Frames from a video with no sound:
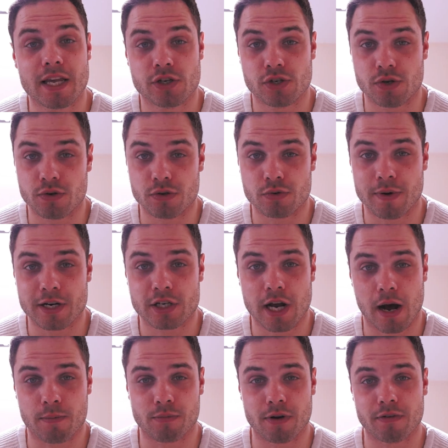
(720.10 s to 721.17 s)
issues which
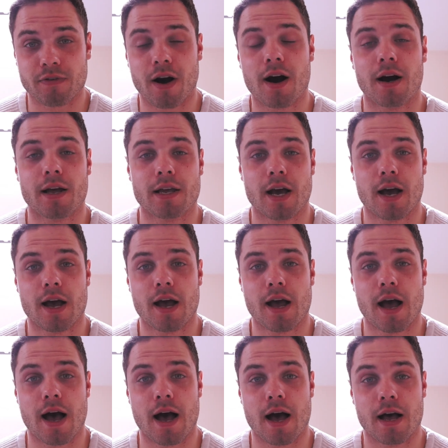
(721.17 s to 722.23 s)
come with high
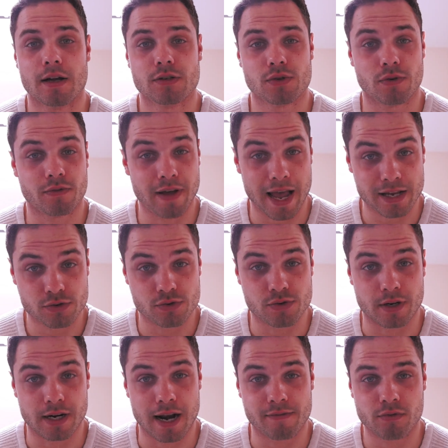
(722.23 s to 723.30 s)
sort of
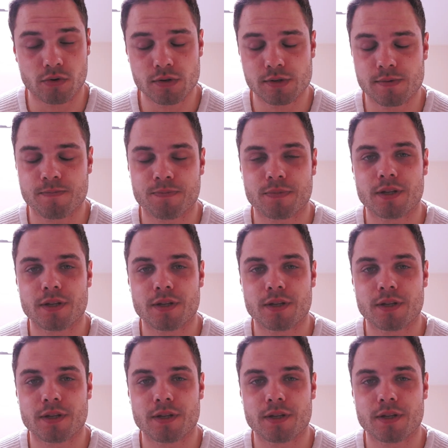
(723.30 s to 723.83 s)
estrogen levels.